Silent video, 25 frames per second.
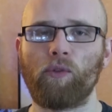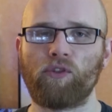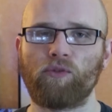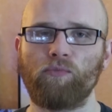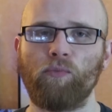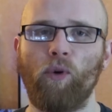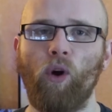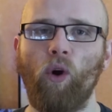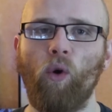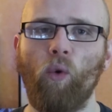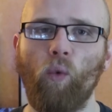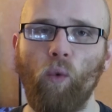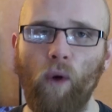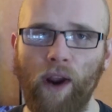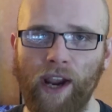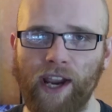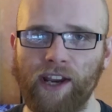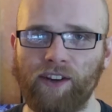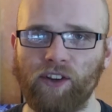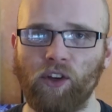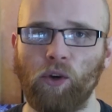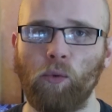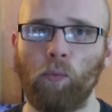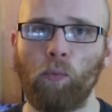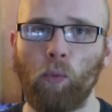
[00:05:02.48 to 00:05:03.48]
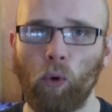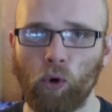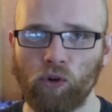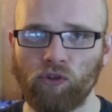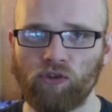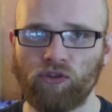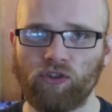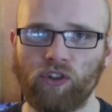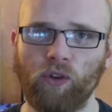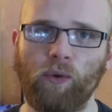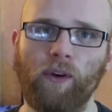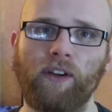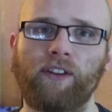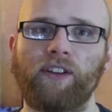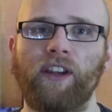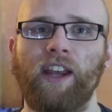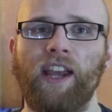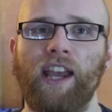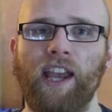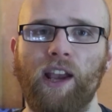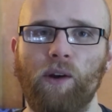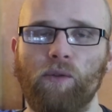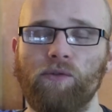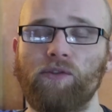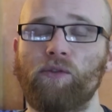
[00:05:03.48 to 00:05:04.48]
much more weight and punch to it.
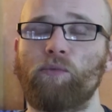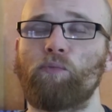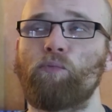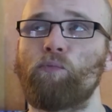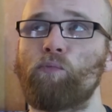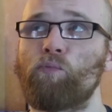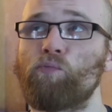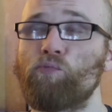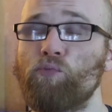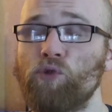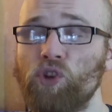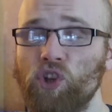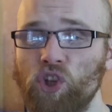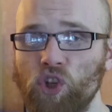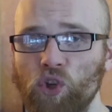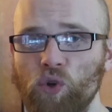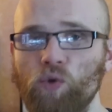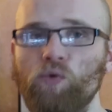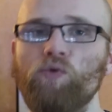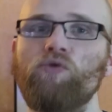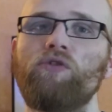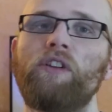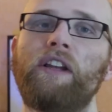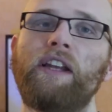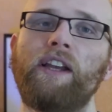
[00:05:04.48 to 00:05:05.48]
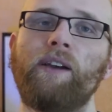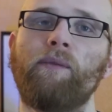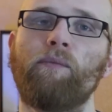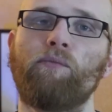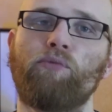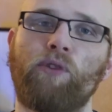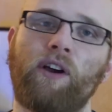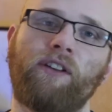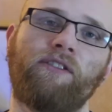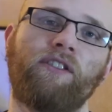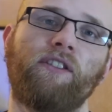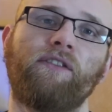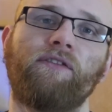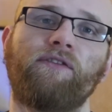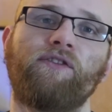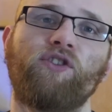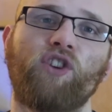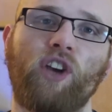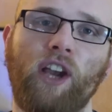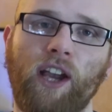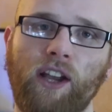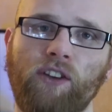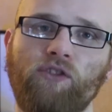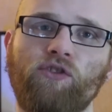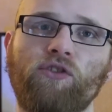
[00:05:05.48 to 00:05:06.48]
It was hugely impressive
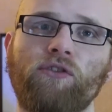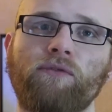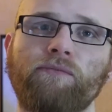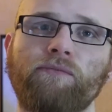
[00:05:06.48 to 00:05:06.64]
change.